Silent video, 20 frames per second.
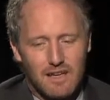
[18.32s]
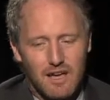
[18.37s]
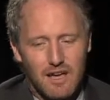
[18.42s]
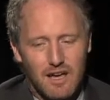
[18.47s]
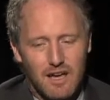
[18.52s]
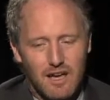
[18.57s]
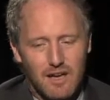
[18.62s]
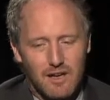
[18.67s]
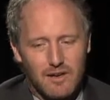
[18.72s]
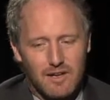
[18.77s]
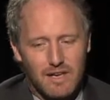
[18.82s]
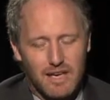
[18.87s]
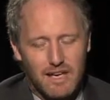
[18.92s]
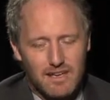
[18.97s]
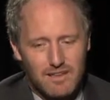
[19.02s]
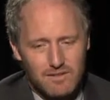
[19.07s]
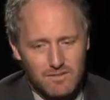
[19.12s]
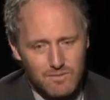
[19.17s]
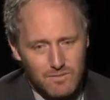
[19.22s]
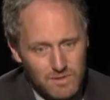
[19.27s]
it
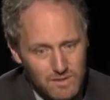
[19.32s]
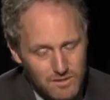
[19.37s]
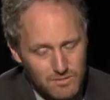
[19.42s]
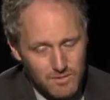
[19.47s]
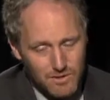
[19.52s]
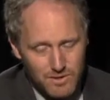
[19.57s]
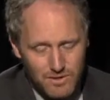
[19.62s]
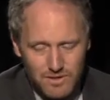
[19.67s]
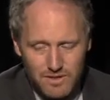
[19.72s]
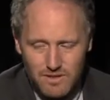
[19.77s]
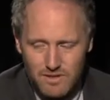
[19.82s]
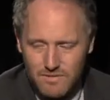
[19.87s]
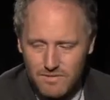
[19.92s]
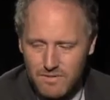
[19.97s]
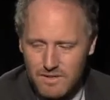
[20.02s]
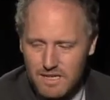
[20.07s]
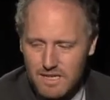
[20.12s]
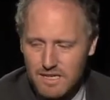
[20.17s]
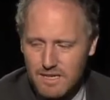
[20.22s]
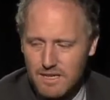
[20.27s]
has real emotion,
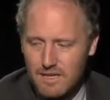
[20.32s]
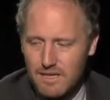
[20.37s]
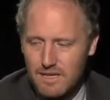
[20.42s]
hopefully,